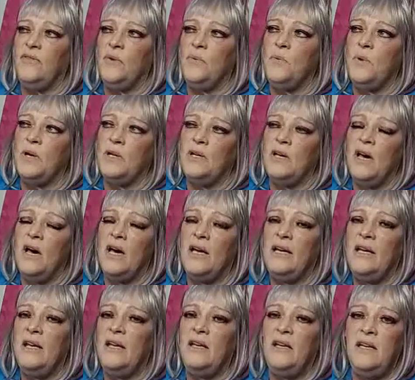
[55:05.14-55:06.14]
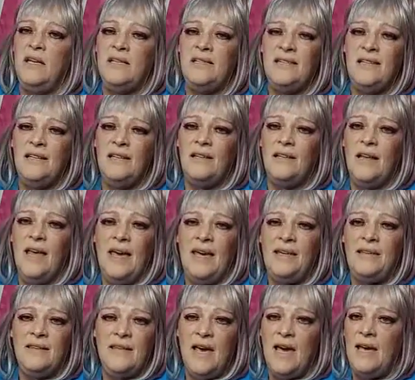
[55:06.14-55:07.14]
of the one God? It isn't
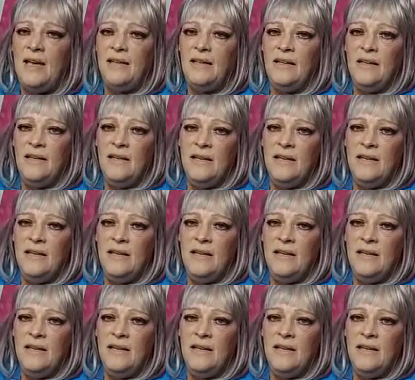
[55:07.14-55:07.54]
like that.